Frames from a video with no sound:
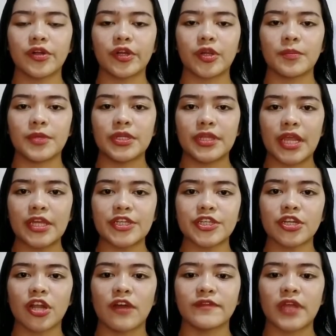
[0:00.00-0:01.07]
in the
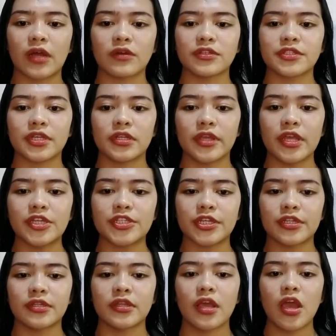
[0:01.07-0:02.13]
recommendation of the
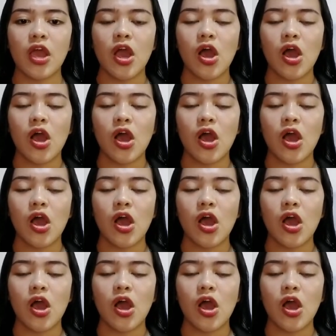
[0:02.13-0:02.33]
conciliation